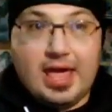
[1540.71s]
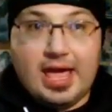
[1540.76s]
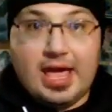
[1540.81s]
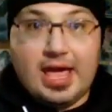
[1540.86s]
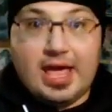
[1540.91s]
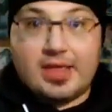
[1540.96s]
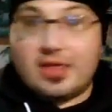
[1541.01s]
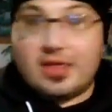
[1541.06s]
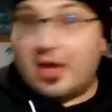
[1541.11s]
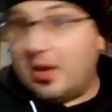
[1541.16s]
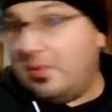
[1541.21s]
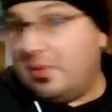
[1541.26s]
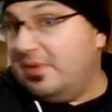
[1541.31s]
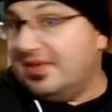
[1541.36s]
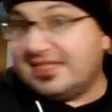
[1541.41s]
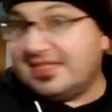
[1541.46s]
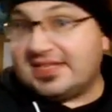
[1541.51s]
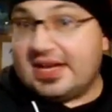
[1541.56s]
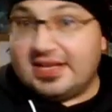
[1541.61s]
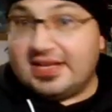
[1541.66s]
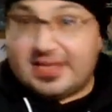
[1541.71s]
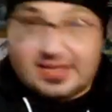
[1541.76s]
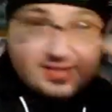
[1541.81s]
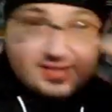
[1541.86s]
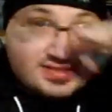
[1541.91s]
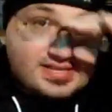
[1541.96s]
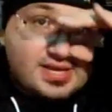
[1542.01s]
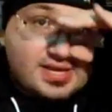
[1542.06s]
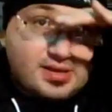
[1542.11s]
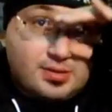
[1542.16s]
and we decided to
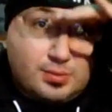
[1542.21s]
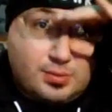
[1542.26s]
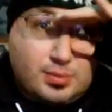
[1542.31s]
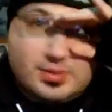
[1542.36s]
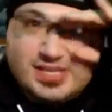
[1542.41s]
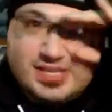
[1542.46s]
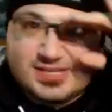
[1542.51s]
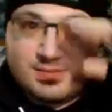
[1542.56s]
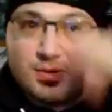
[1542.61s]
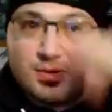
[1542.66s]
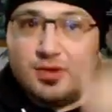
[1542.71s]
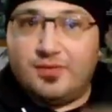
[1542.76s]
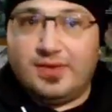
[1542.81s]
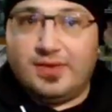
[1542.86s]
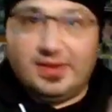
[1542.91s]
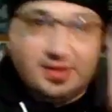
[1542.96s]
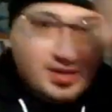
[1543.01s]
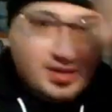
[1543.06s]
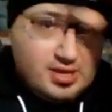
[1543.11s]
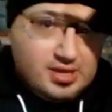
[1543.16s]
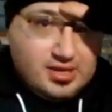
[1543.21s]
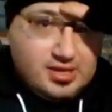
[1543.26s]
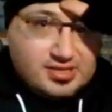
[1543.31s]
get this movie.